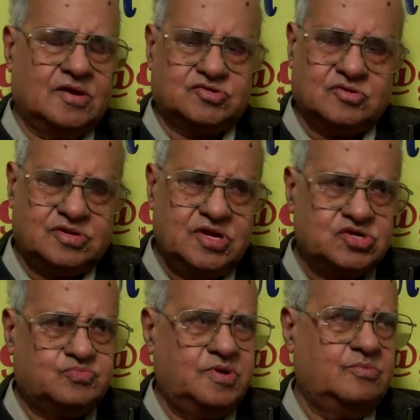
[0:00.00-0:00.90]
So
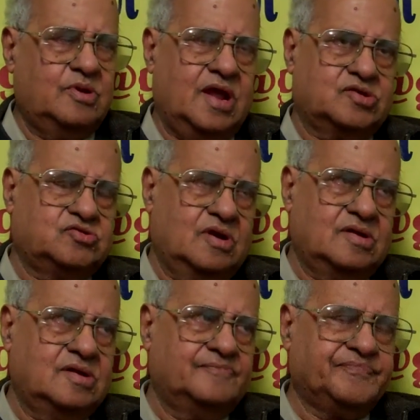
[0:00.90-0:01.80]
these people
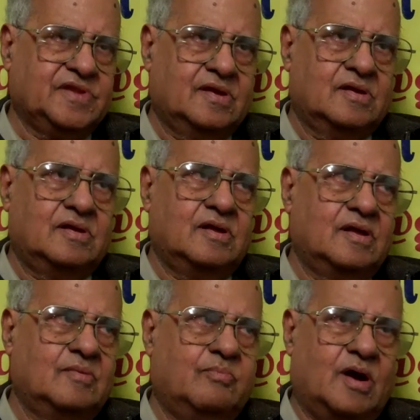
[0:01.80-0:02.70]
actually
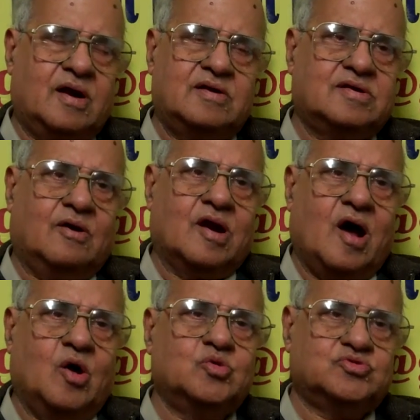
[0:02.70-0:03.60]
burned our
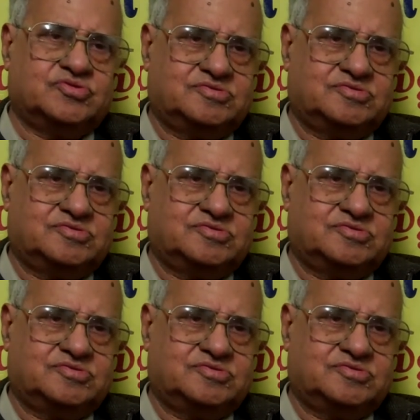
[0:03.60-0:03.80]
house.